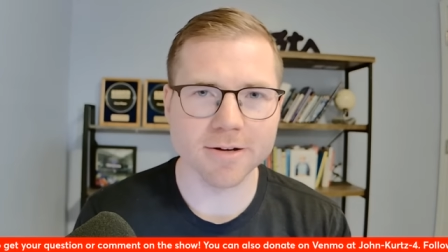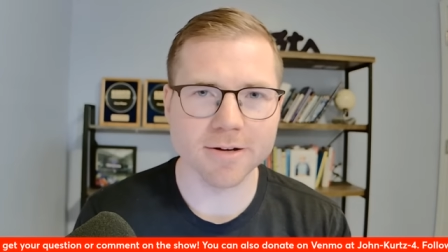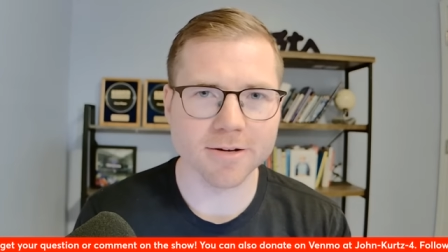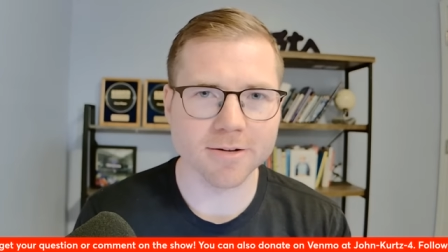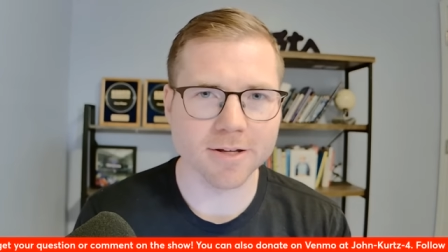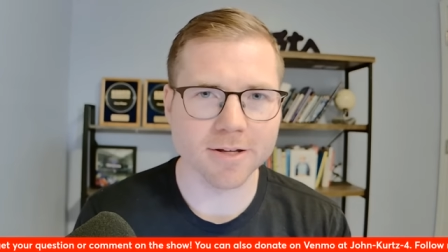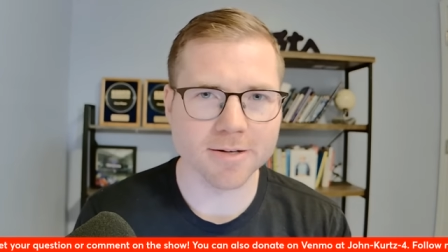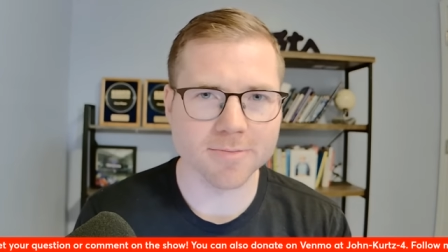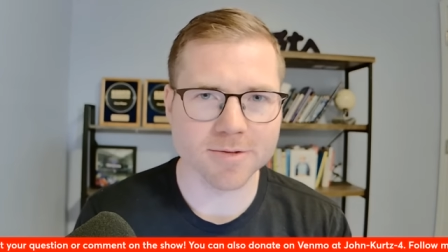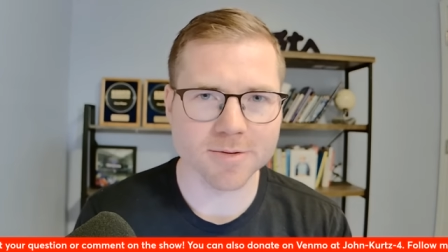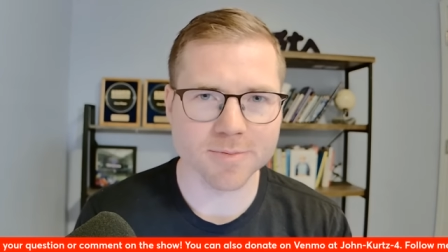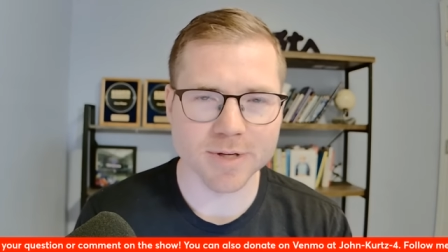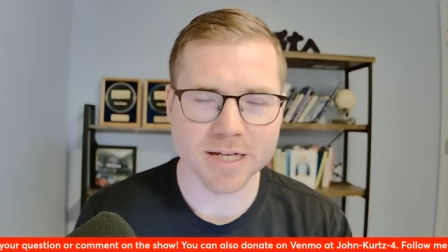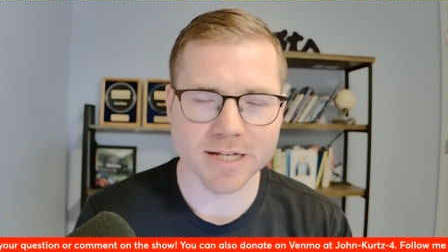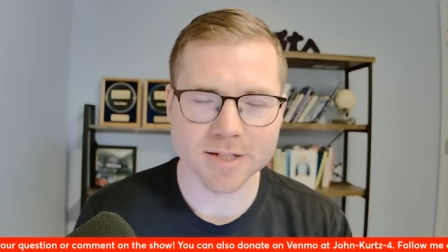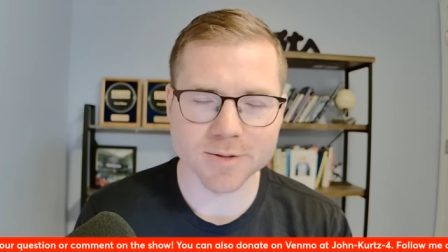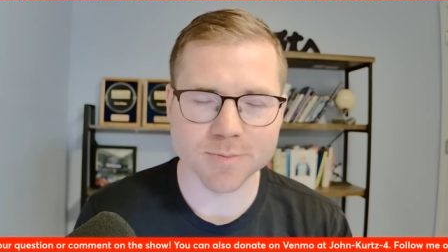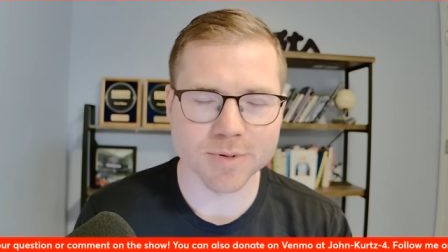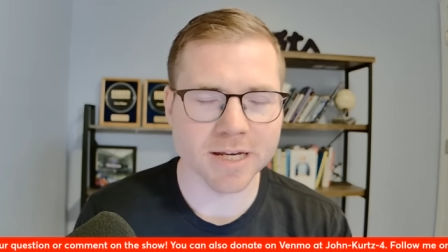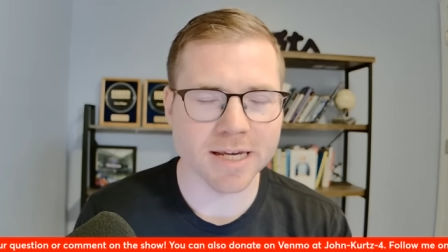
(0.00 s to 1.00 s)
They're going to let him
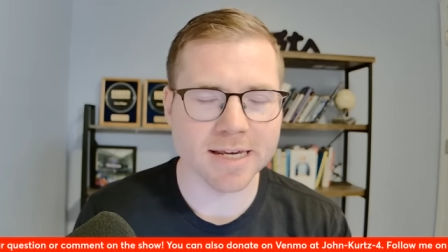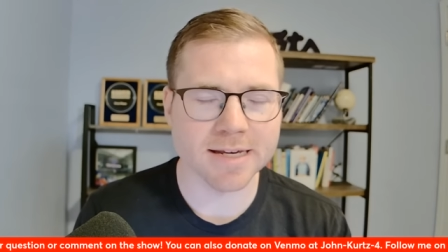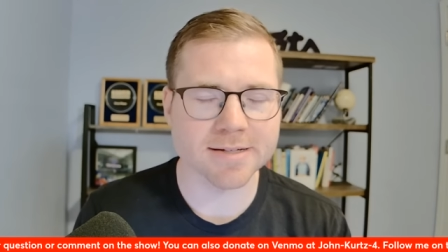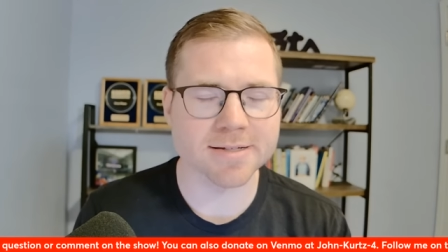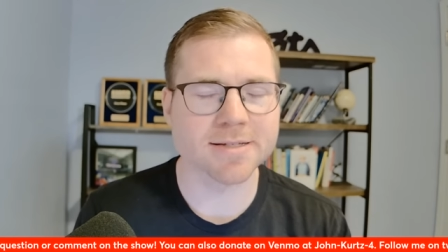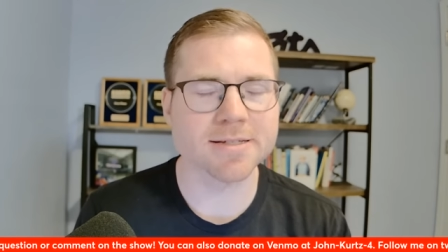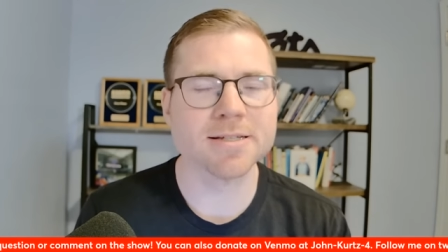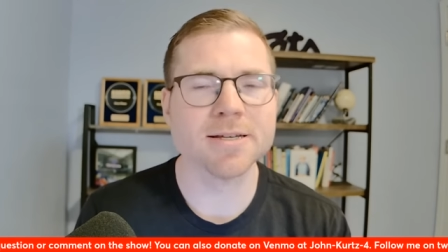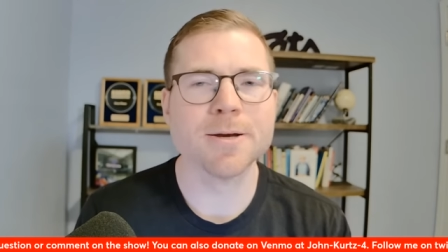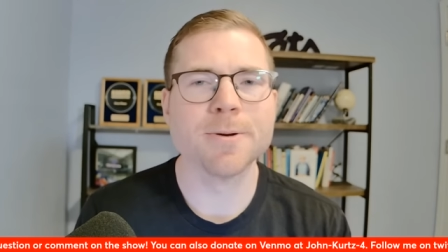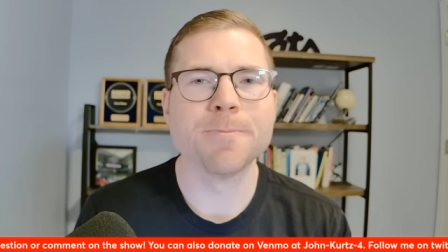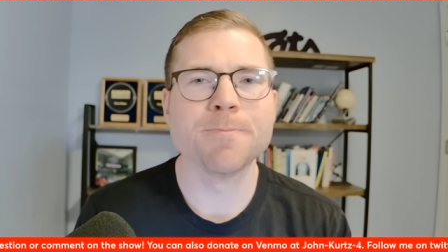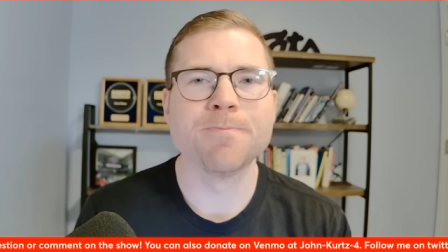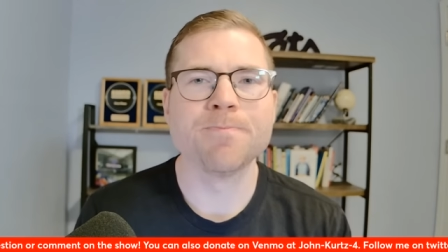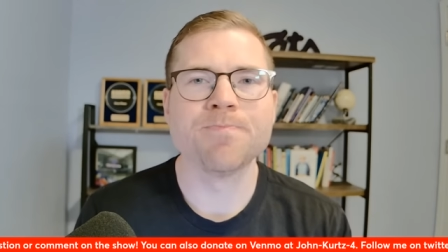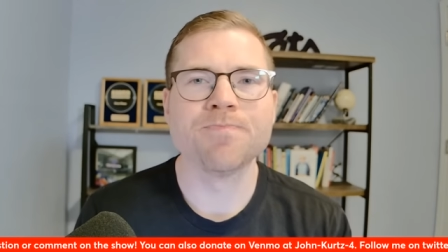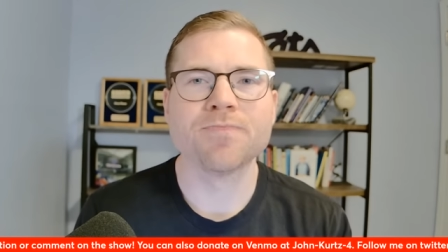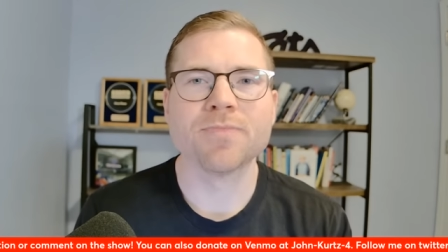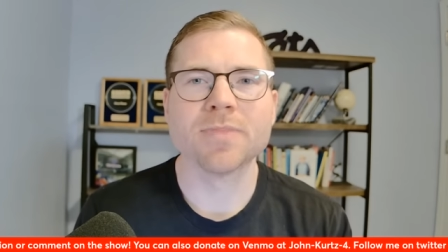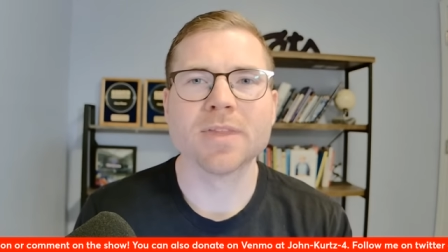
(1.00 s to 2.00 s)
speak his piece.
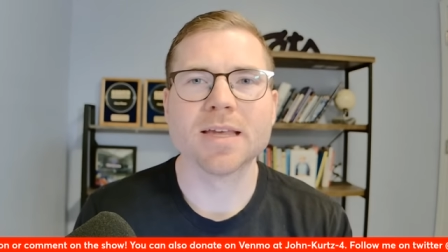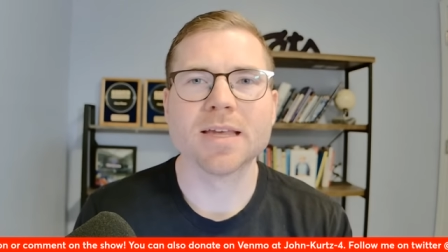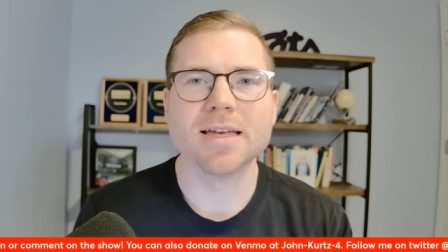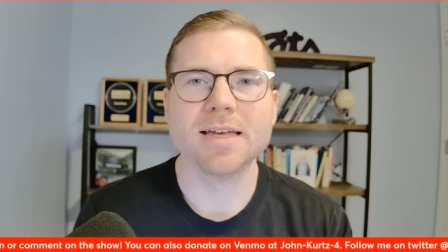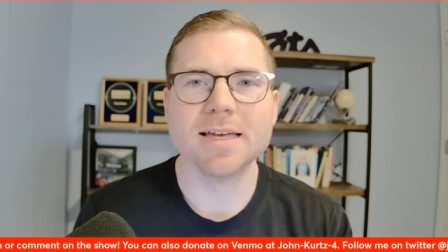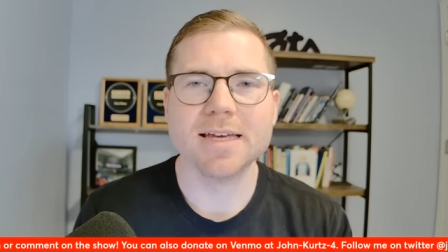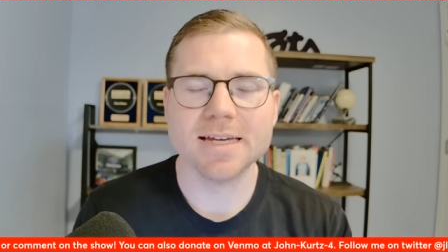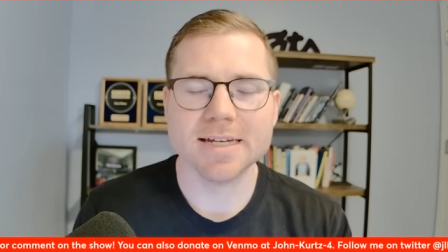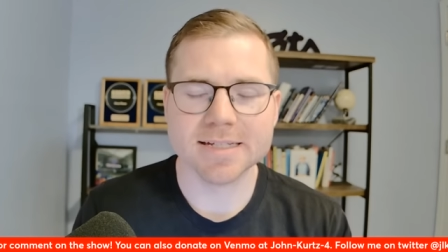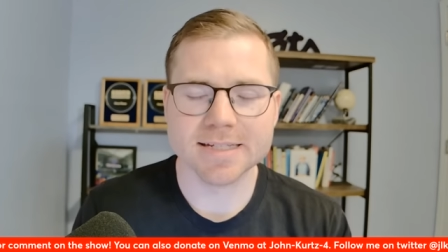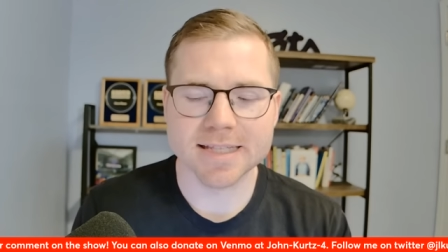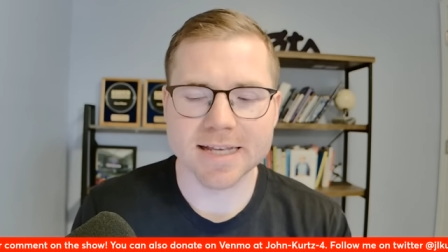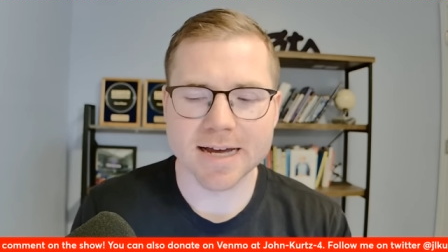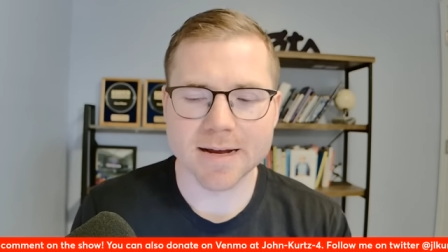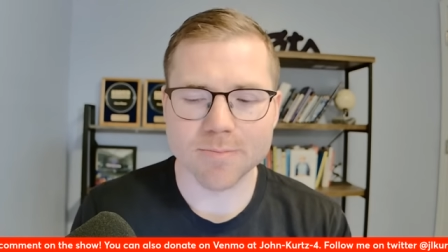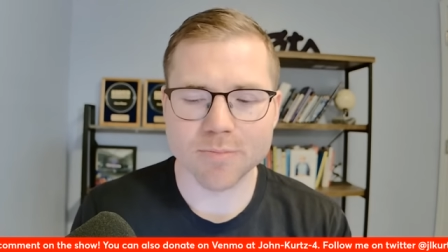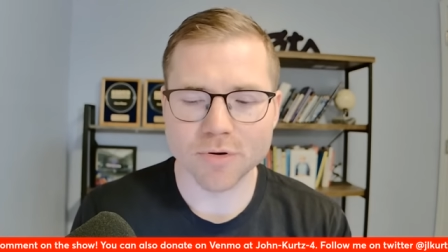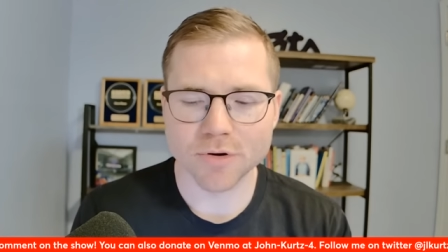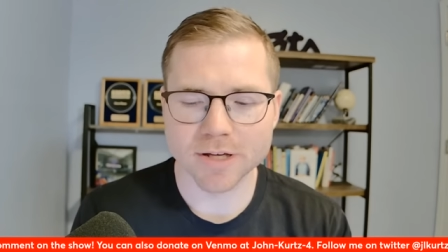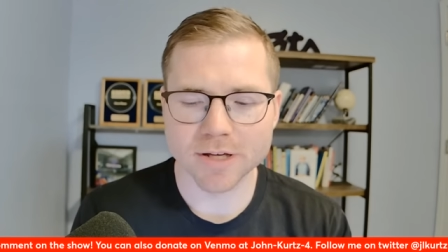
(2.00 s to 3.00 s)
Is
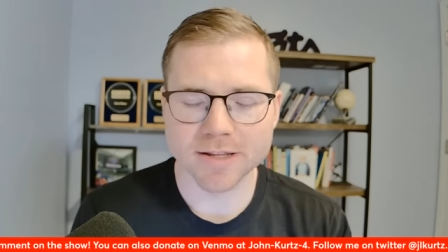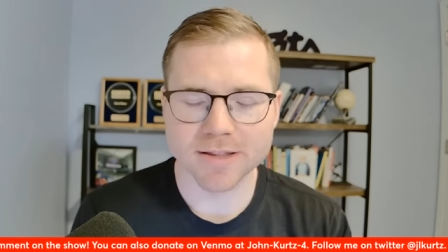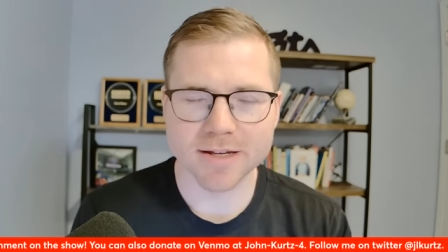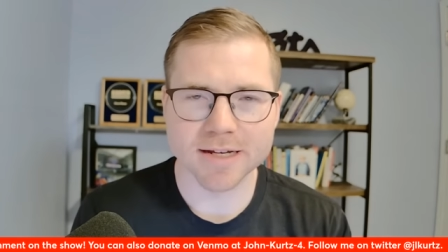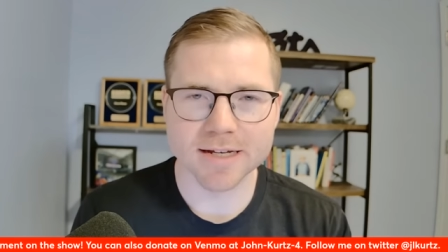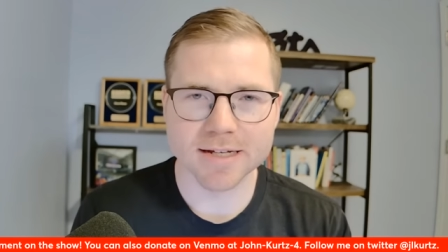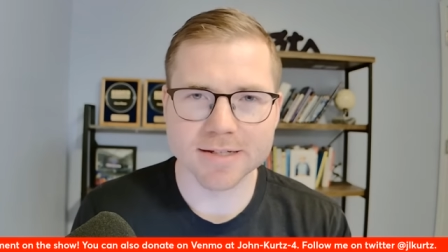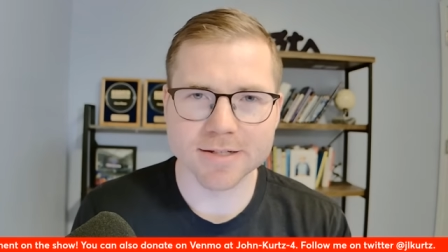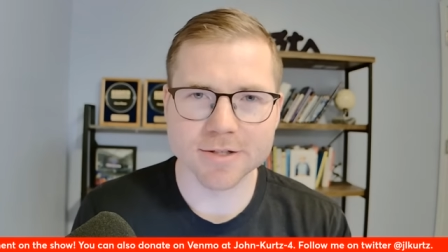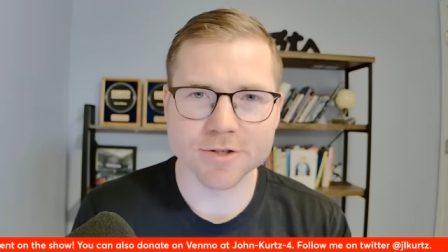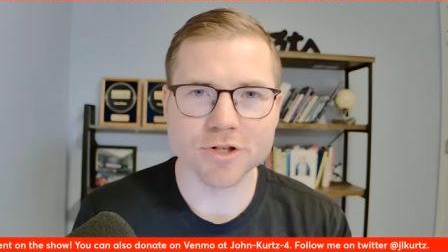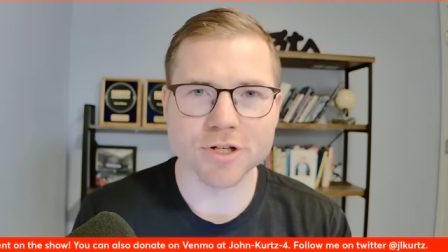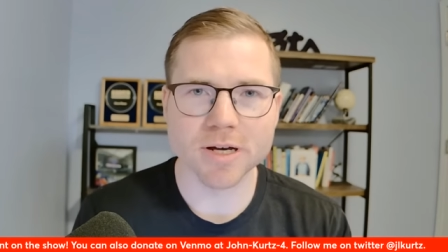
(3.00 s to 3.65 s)
that putting things in